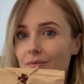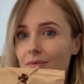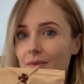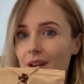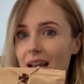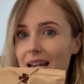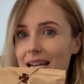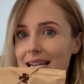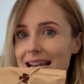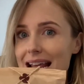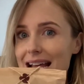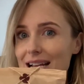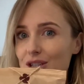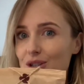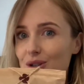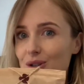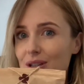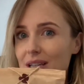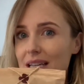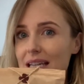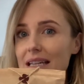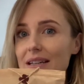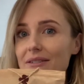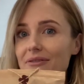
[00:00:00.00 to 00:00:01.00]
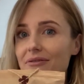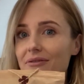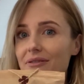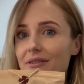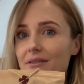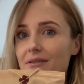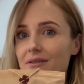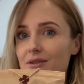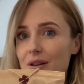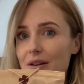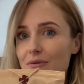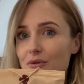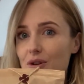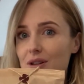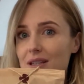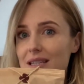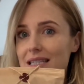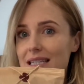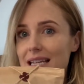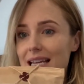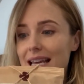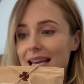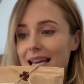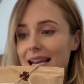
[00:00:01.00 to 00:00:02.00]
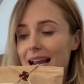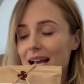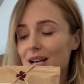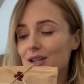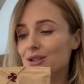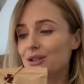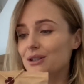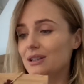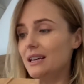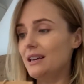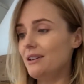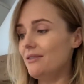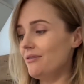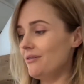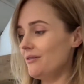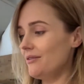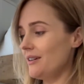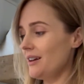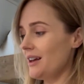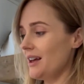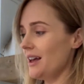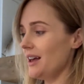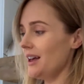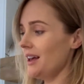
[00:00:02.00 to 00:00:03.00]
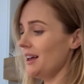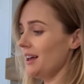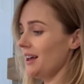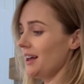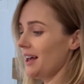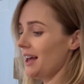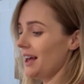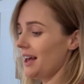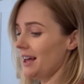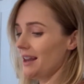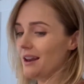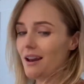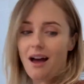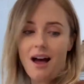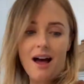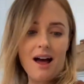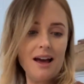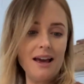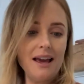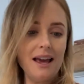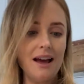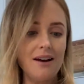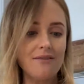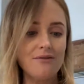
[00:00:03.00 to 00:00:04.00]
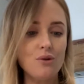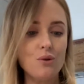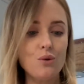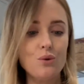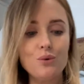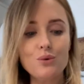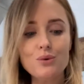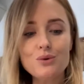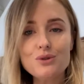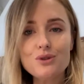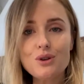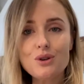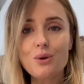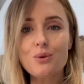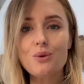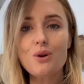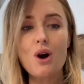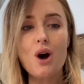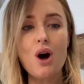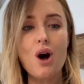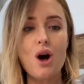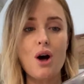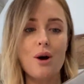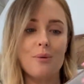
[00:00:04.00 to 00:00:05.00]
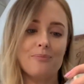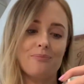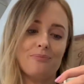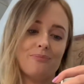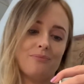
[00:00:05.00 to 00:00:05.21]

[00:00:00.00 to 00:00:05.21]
nettle leaf, so I've got stinging nettle leaf, and I have also got